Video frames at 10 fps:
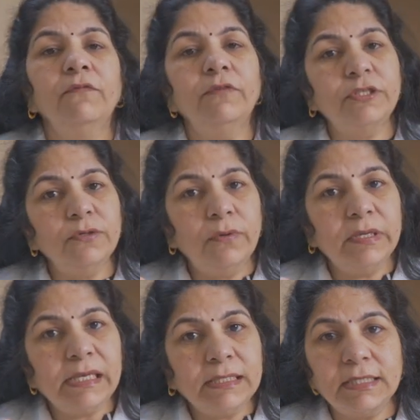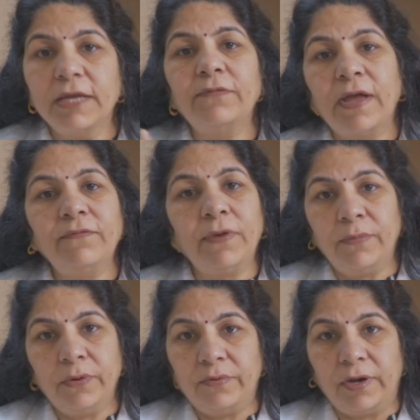We do only day 5
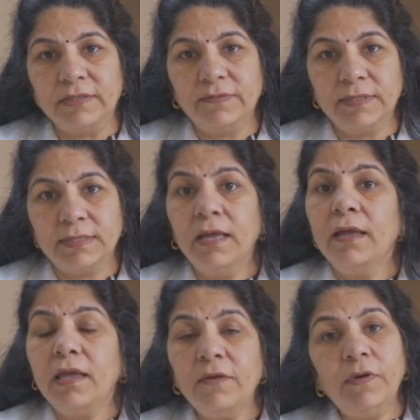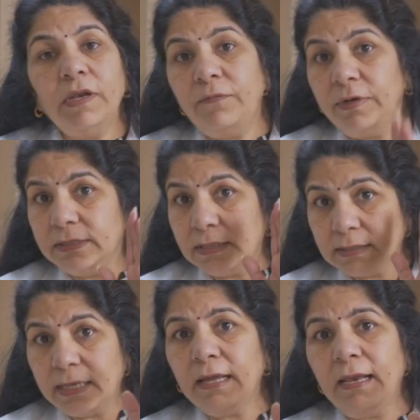embryo transfers. Even if it is a
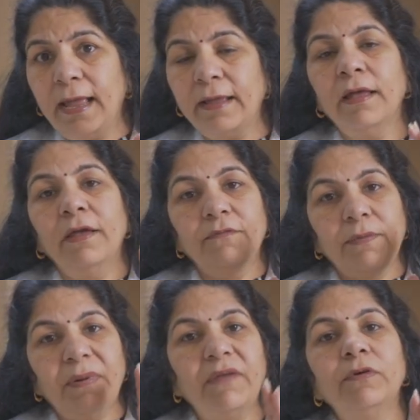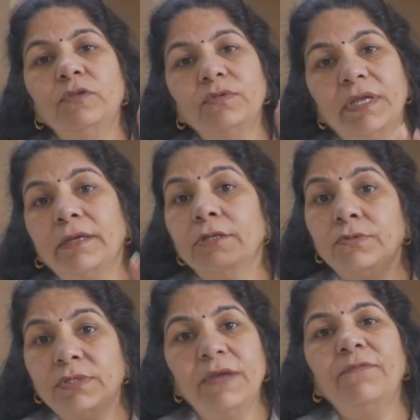single egg, we prefer to take it
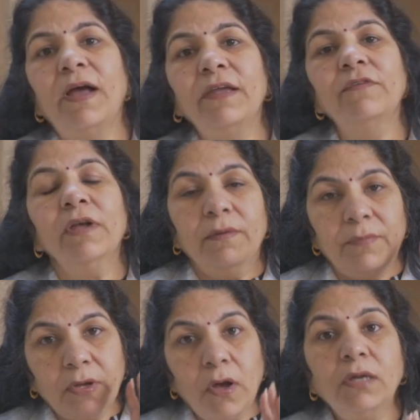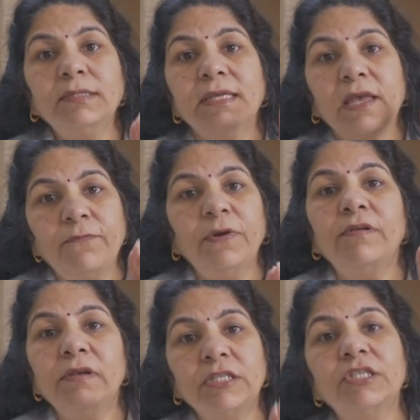to day 5 because if
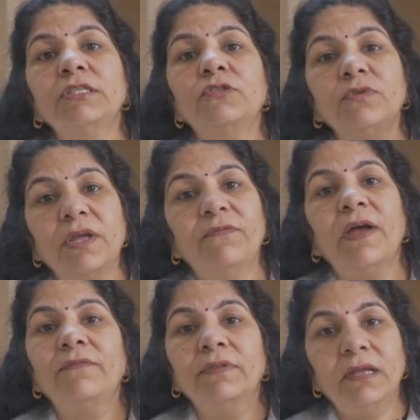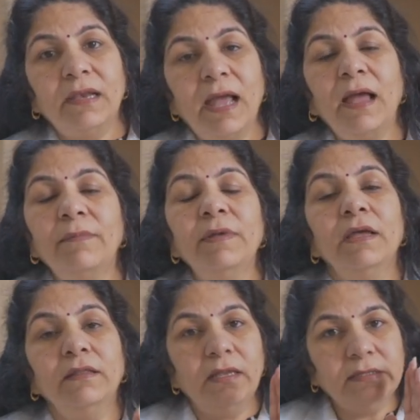it reaches to day 5 in the lab,
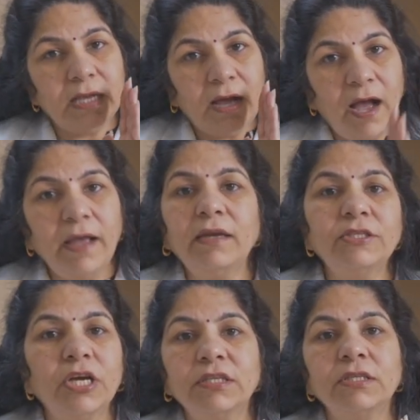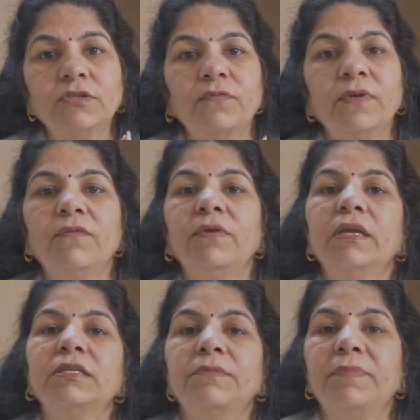there is a higher chances of
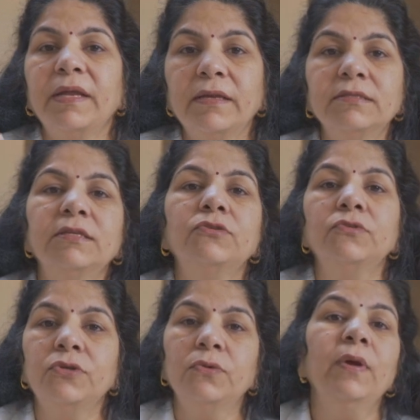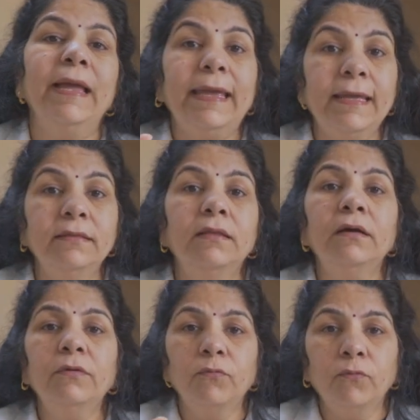giving it a pregnancy to you in
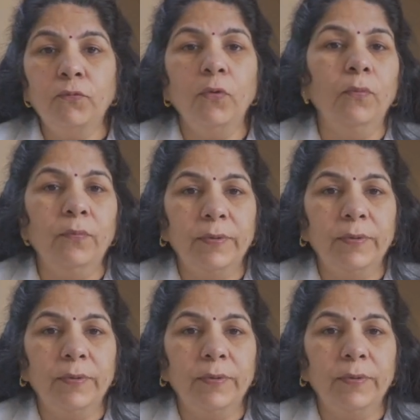the womb.